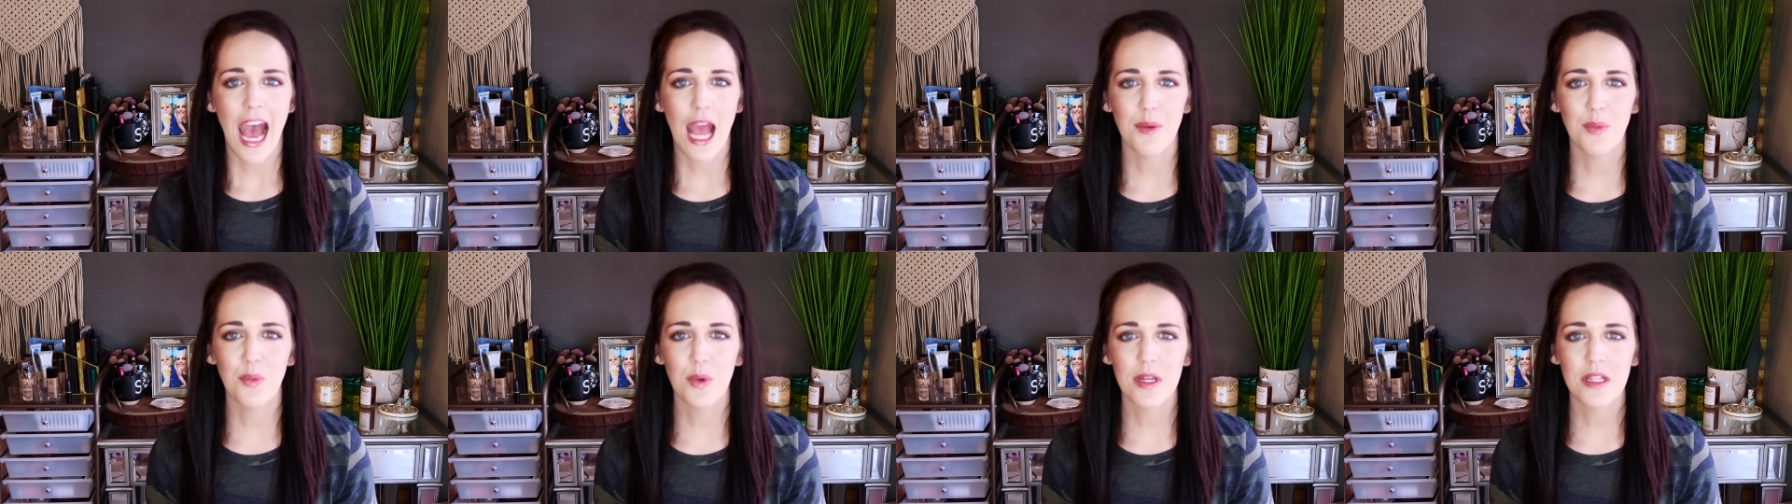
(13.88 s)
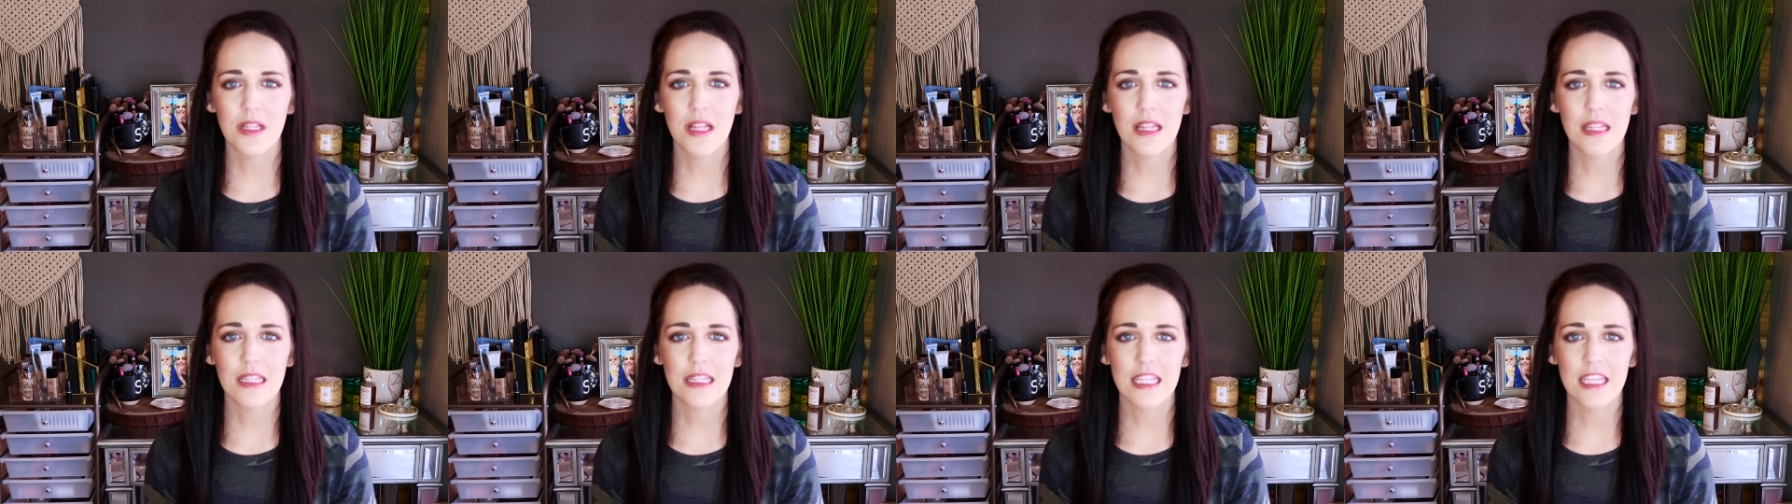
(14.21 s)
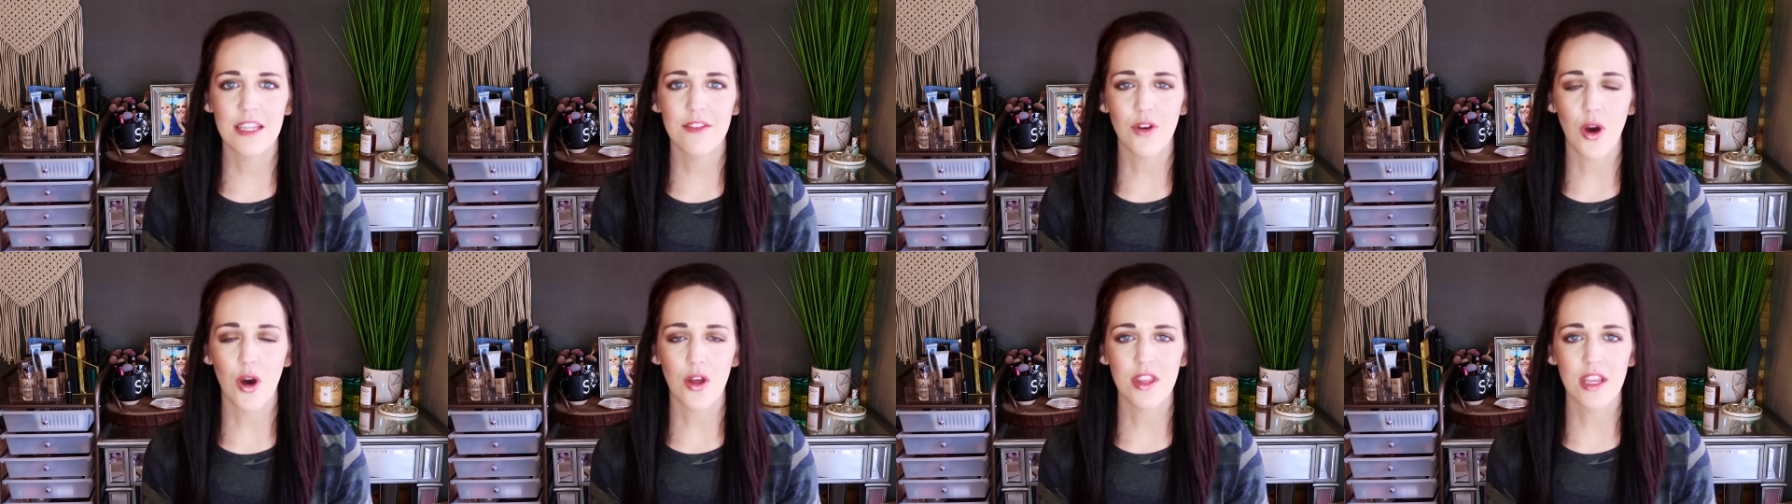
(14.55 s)
i will
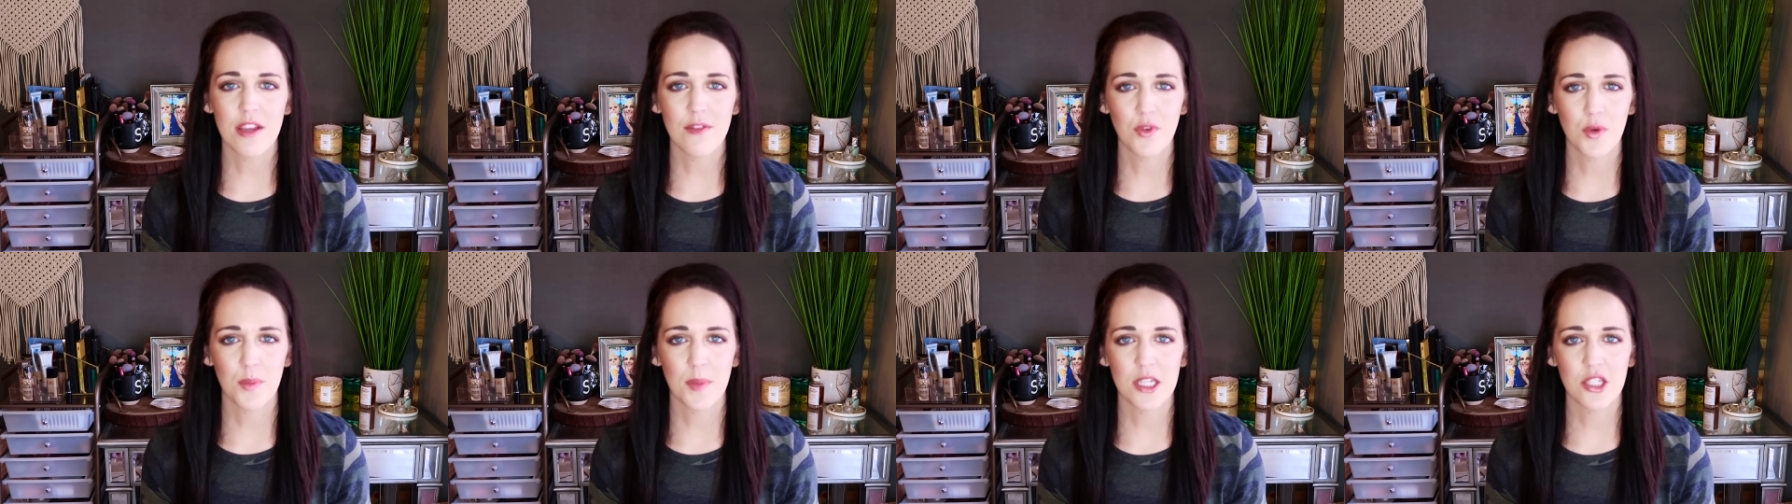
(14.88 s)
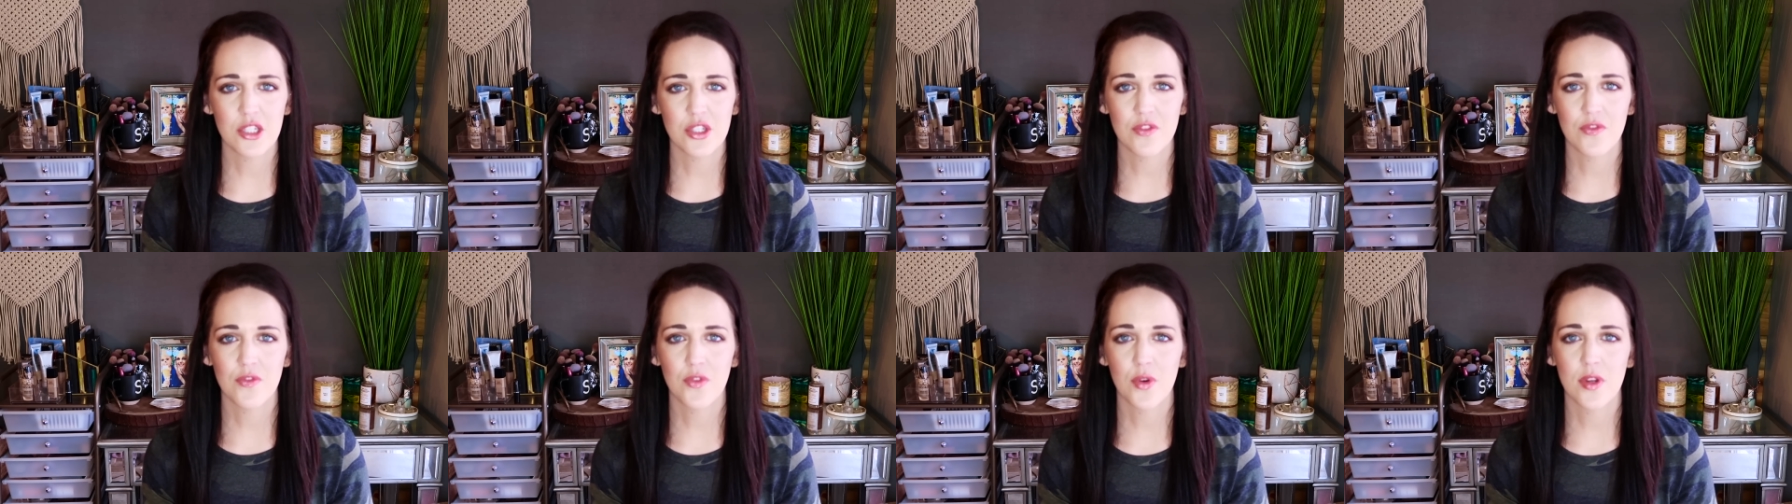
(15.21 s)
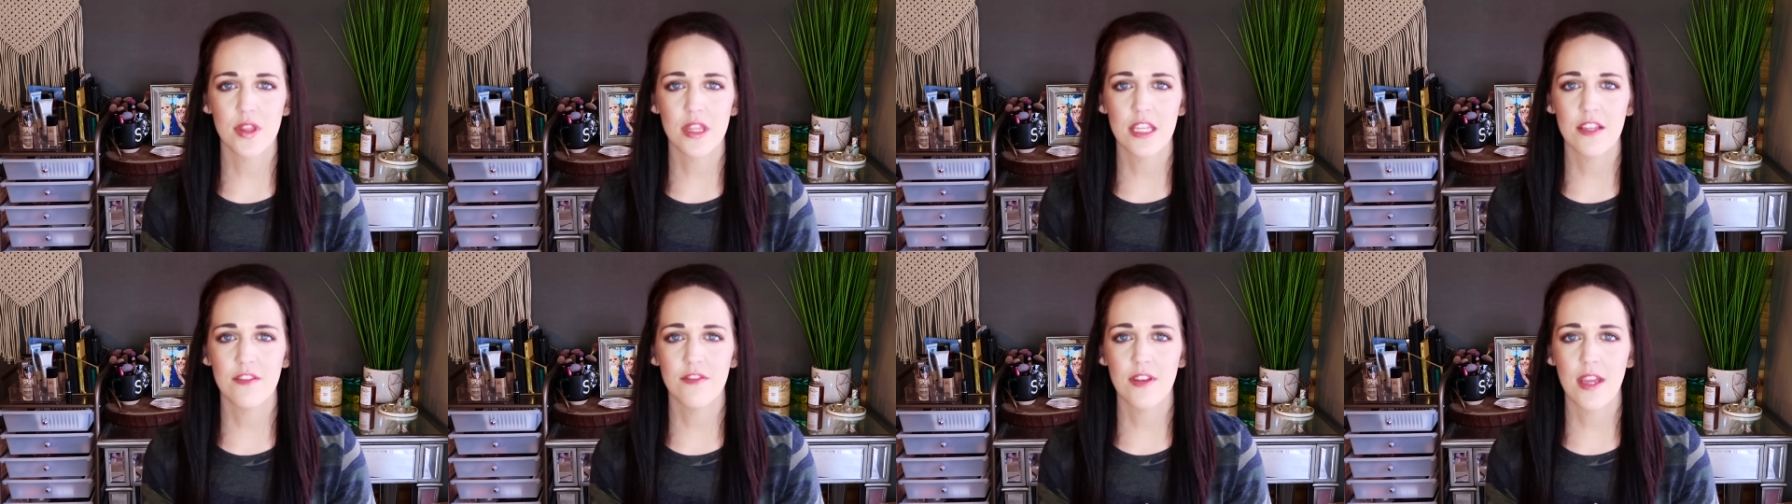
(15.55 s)
leave all the information
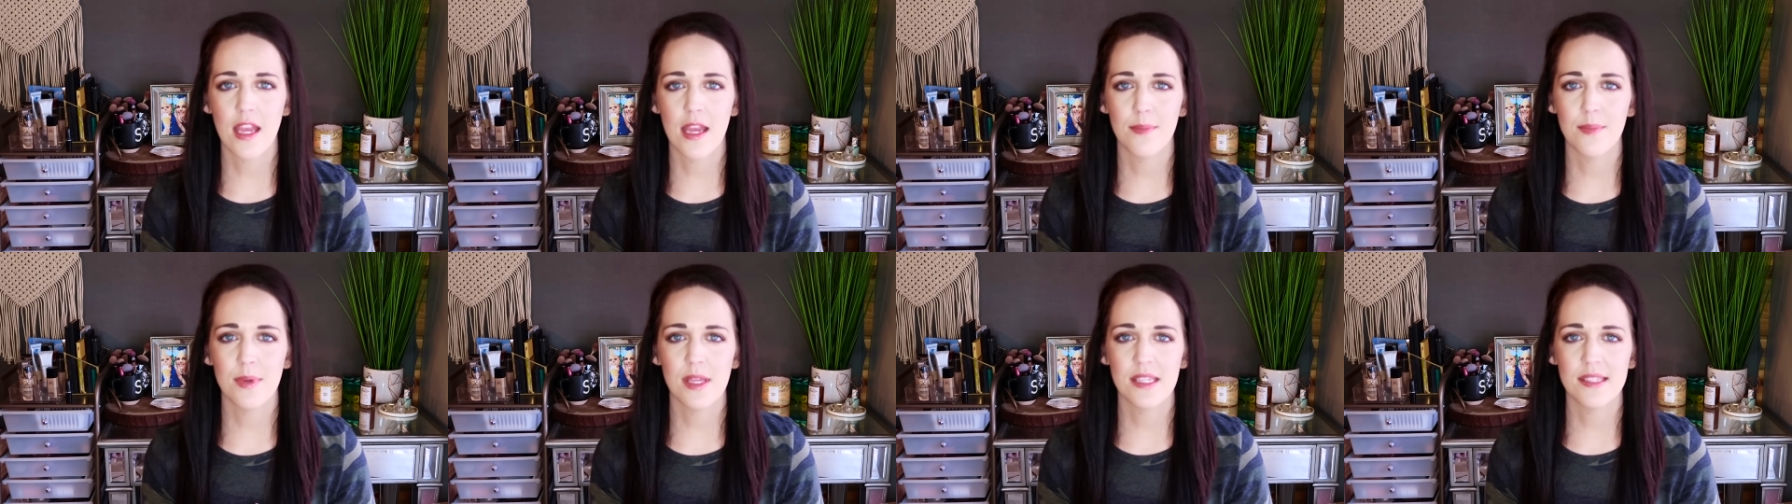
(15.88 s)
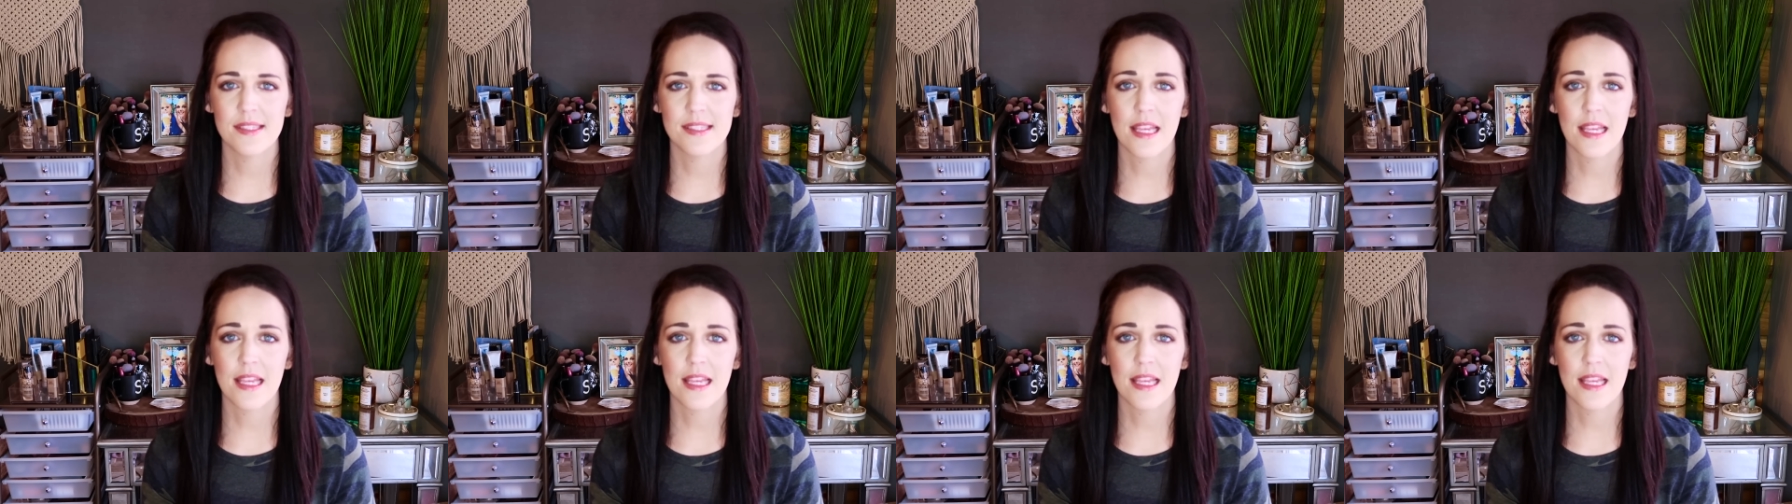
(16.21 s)
for the vib